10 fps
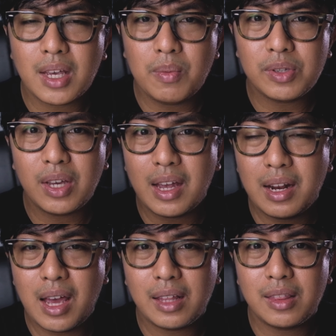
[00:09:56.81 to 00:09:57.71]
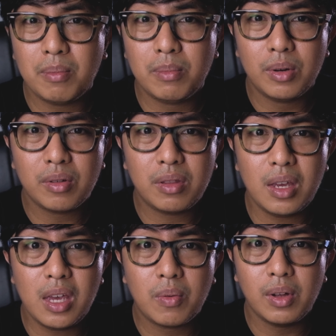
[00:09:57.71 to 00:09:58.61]
I would say I like them both
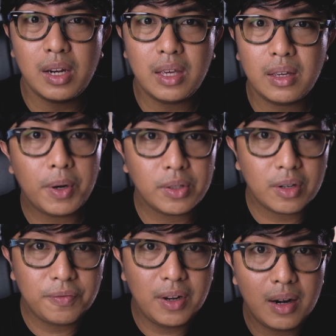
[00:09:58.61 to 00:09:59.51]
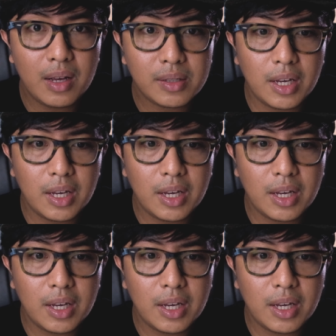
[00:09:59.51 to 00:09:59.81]
equally. Compared to the Fearless